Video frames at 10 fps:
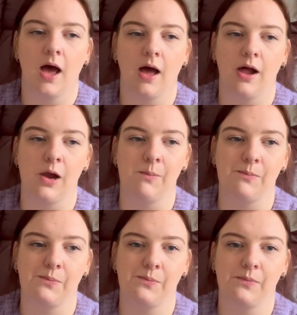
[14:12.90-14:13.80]

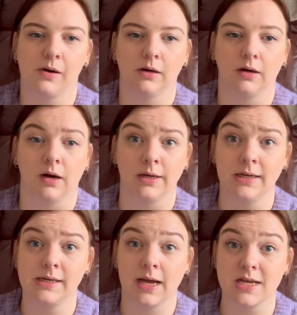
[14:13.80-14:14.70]
Um, I
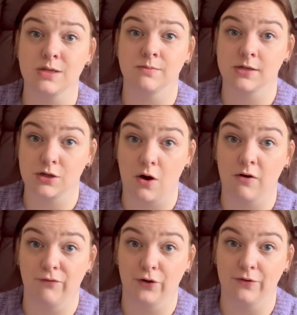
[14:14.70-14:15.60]
need to get some
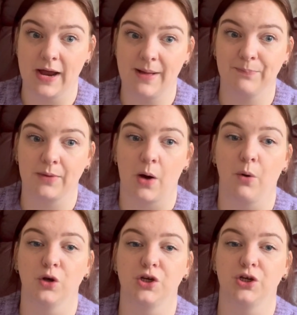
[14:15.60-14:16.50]
stock for it. I
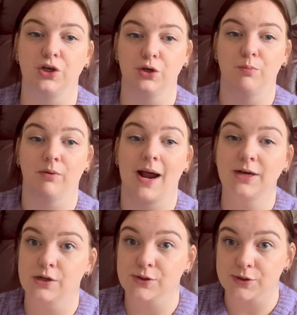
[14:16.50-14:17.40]
want to do brand
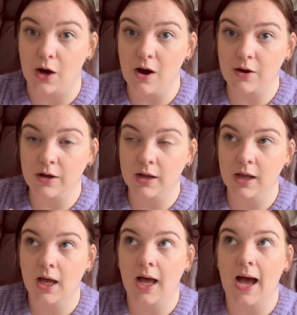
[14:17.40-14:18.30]
new stock,
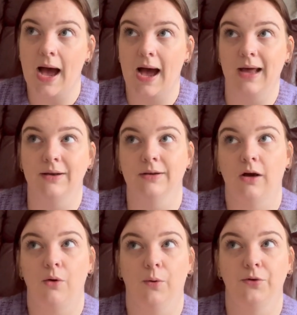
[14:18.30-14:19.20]
and
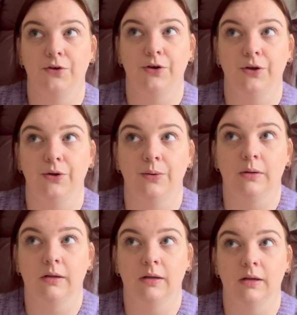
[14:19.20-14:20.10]
I want to do
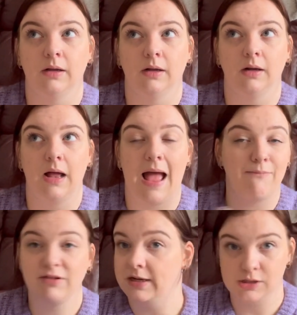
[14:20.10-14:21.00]

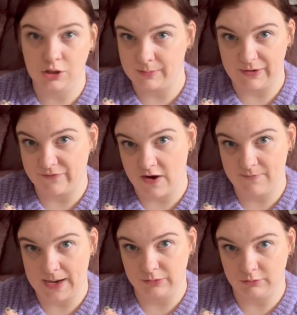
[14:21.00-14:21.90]
everything's going to be a five
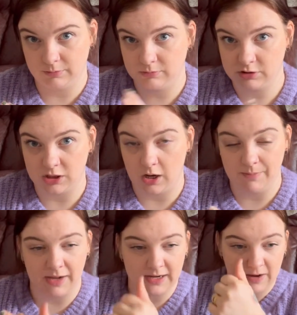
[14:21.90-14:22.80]
pound starting
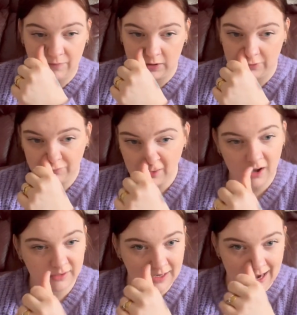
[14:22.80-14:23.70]
bid. If I could
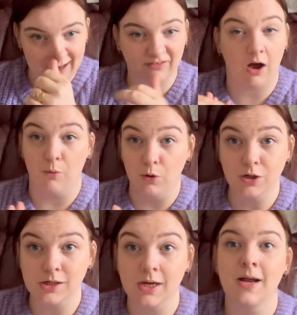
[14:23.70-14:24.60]
start it less, I
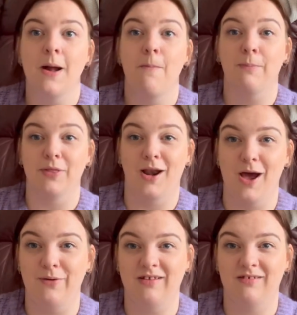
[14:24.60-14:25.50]
would, but the
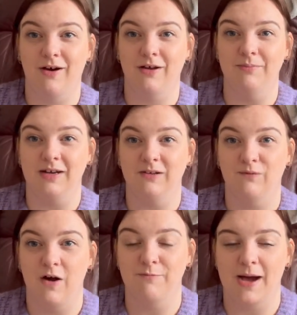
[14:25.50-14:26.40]
lowest starting bid is
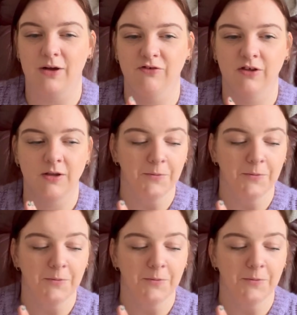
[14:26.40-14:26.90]
five pounds.